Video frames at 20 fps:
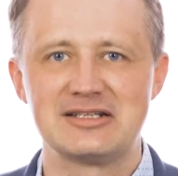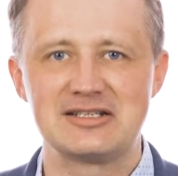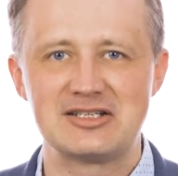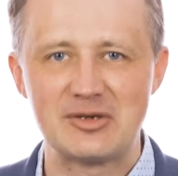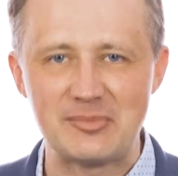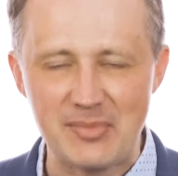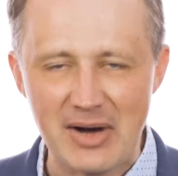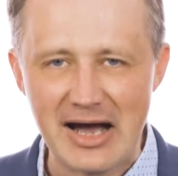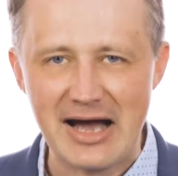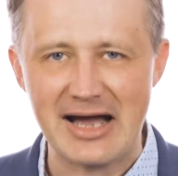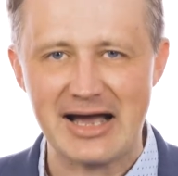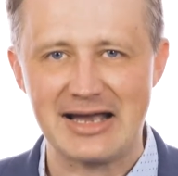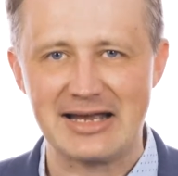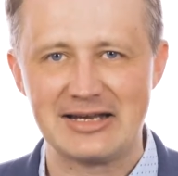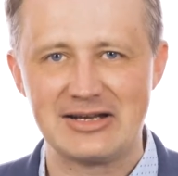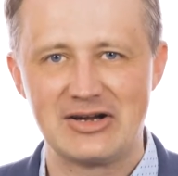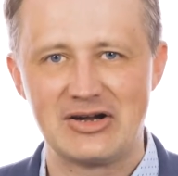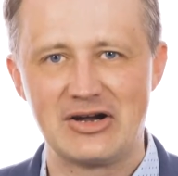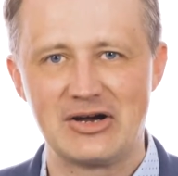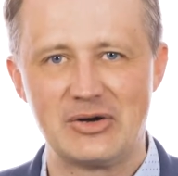to
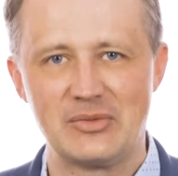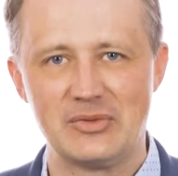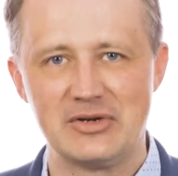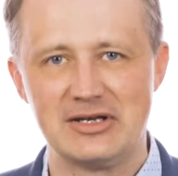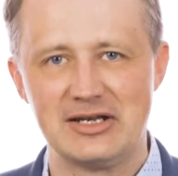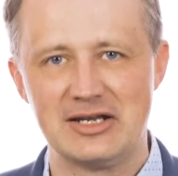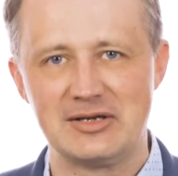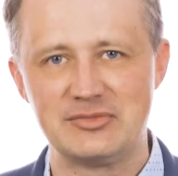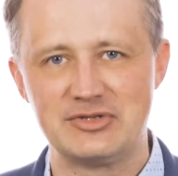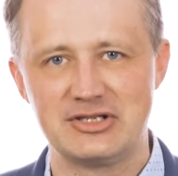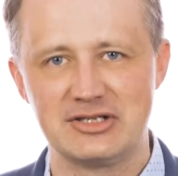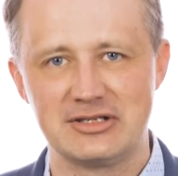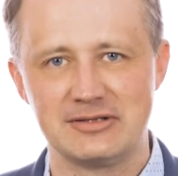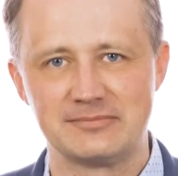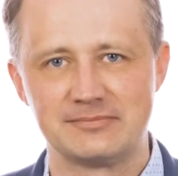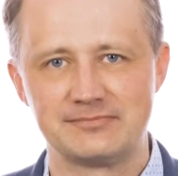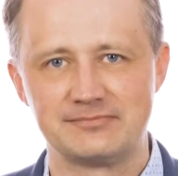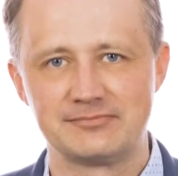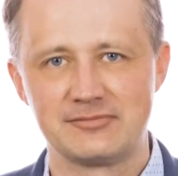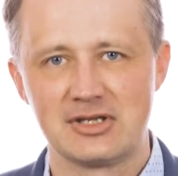buy our redemption.
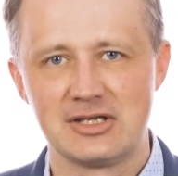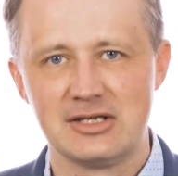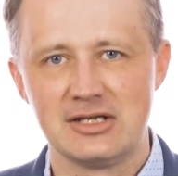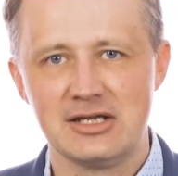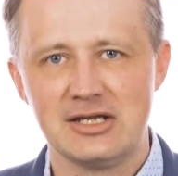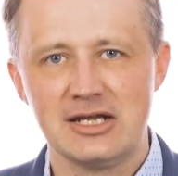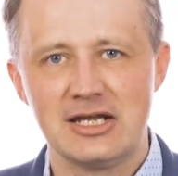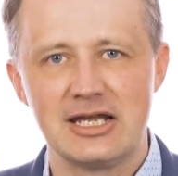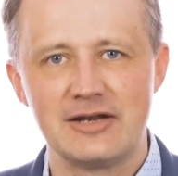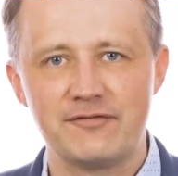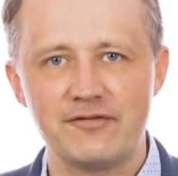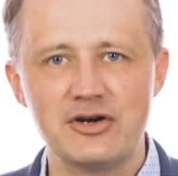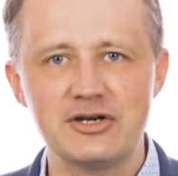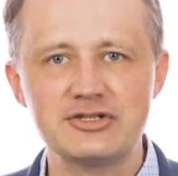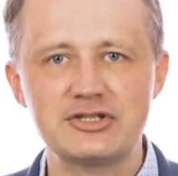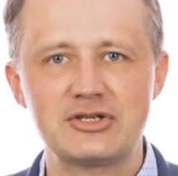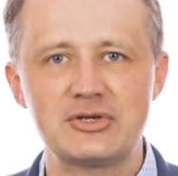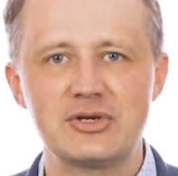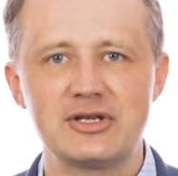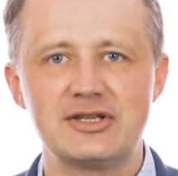In
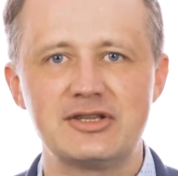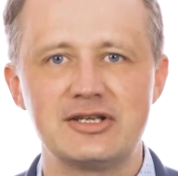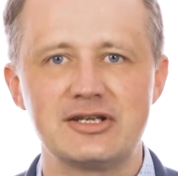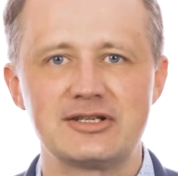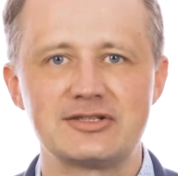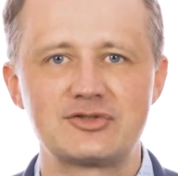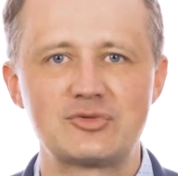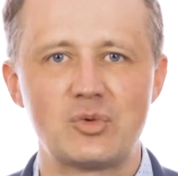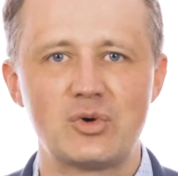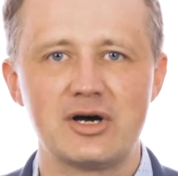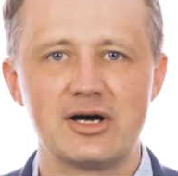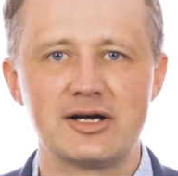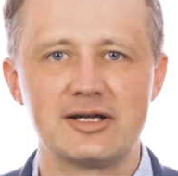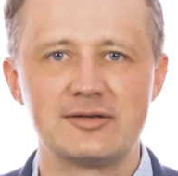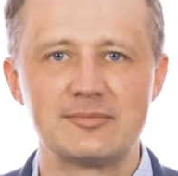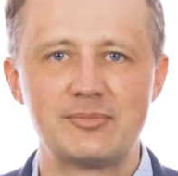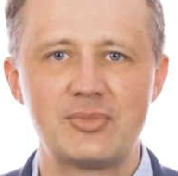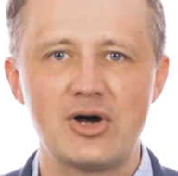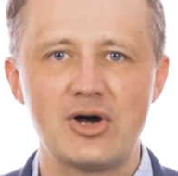1 Corinthians 1,